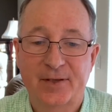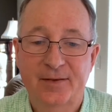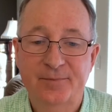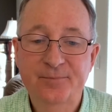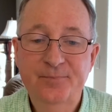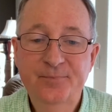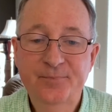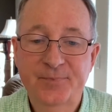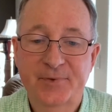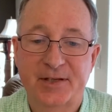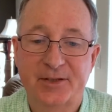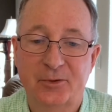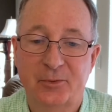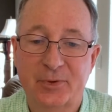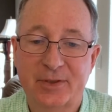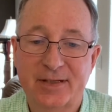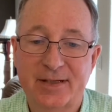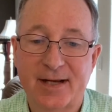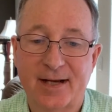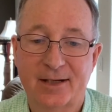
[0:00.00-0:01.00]
In the
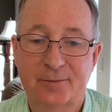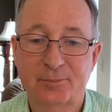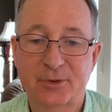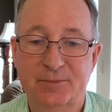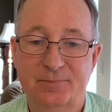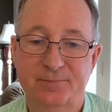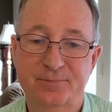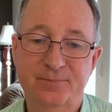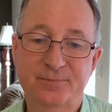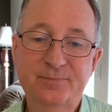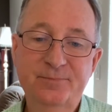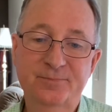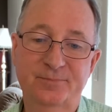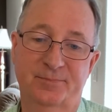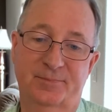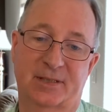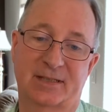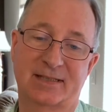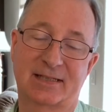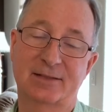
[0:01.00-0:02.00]
reenactment,
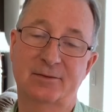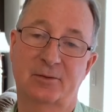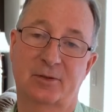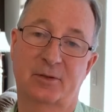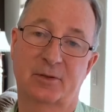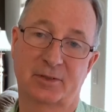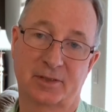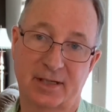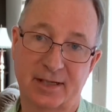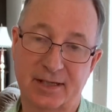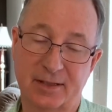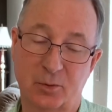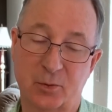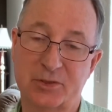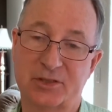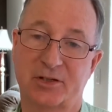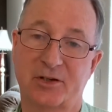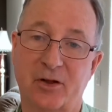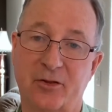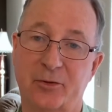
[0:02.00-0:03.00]
it
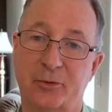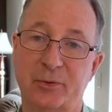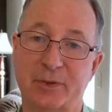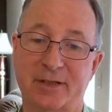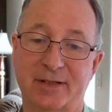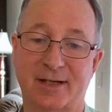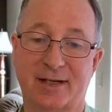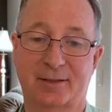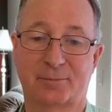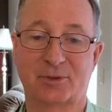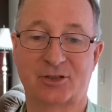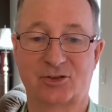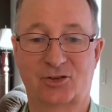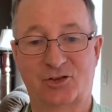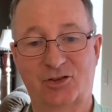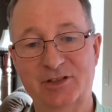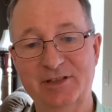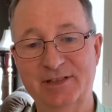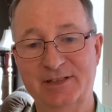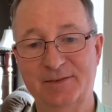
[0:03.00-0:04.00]
was another reenactment
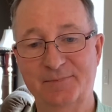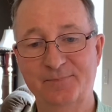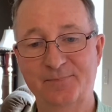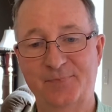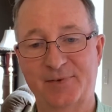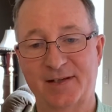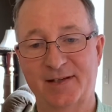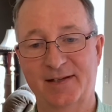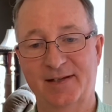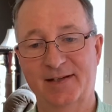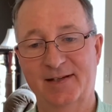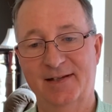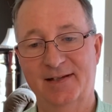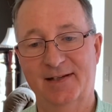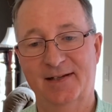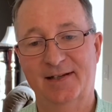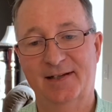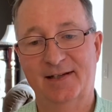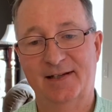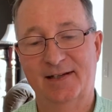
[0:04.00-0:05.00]
scene,
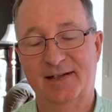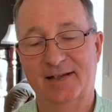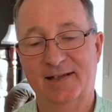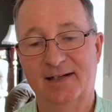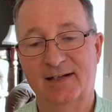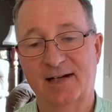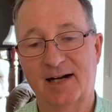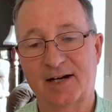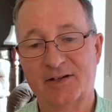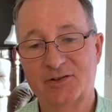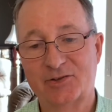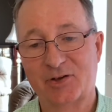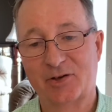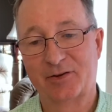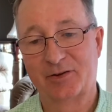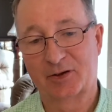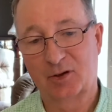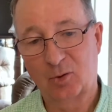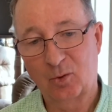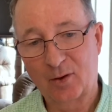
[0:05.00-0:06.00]
and I saw
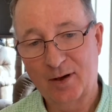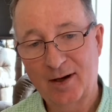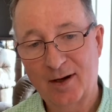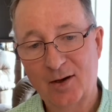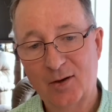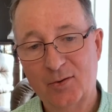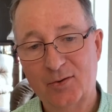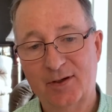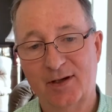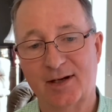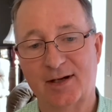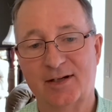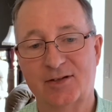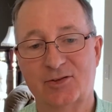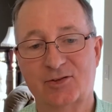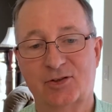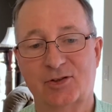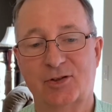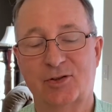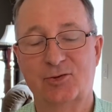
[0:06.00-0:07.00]
the crowd, I
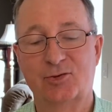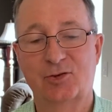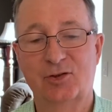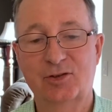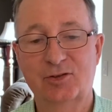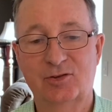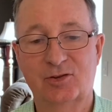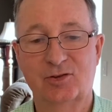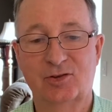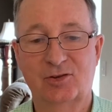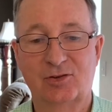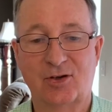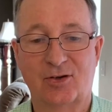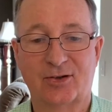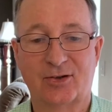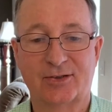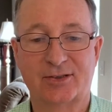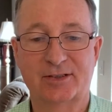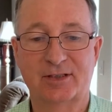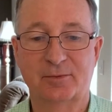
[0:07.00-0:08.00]
saw Jesus
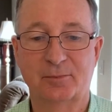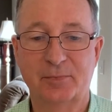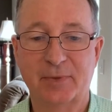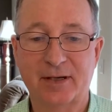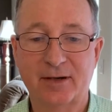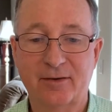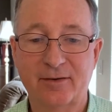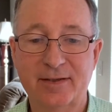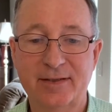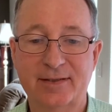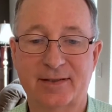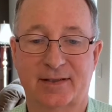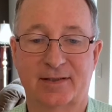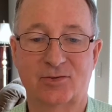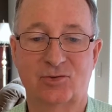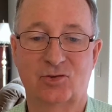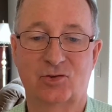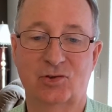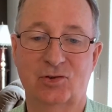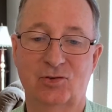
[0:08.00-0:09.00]
talking to Mary, I
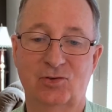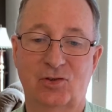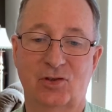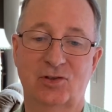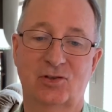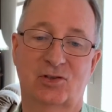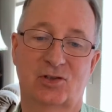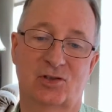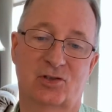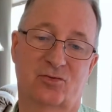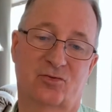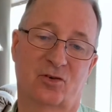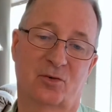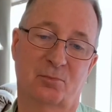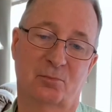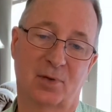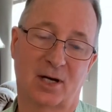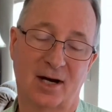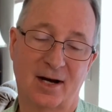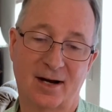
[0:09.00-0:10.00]
could see Jesus
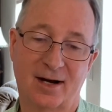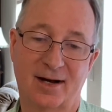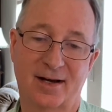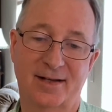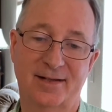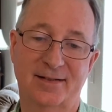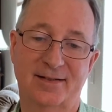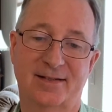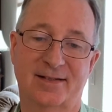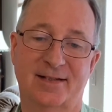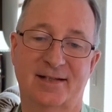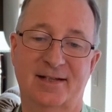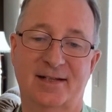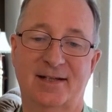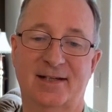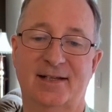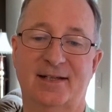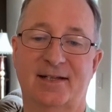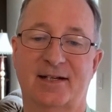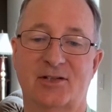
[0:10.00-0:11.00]
from behind,
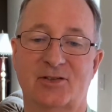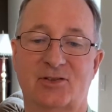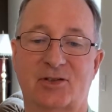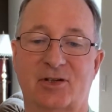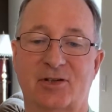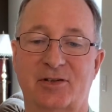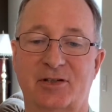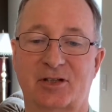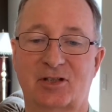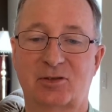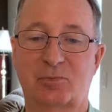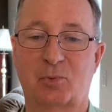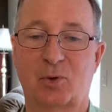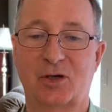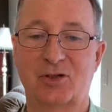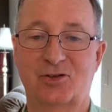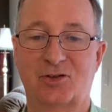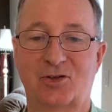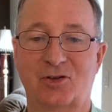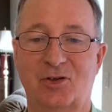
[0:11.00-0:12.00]
and I saw the
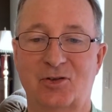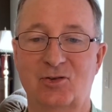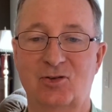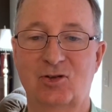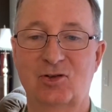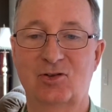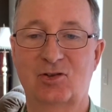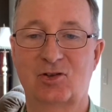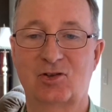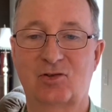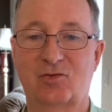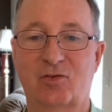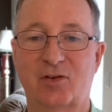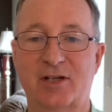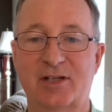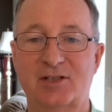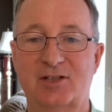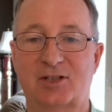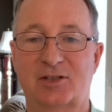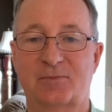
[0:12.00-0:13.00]
expression on Jesus'
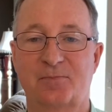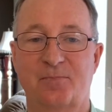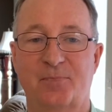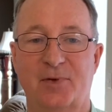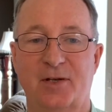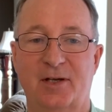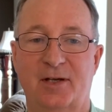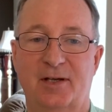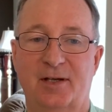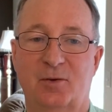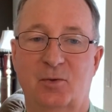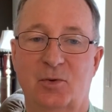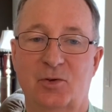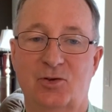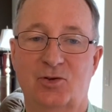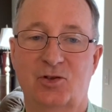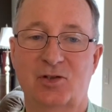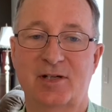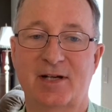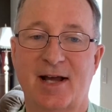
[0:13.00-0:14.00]
face when
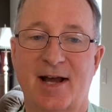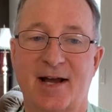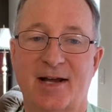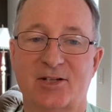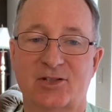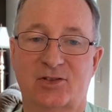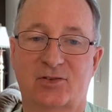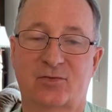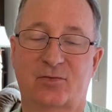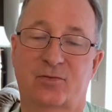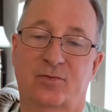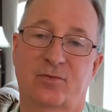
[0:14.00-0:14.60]
she asked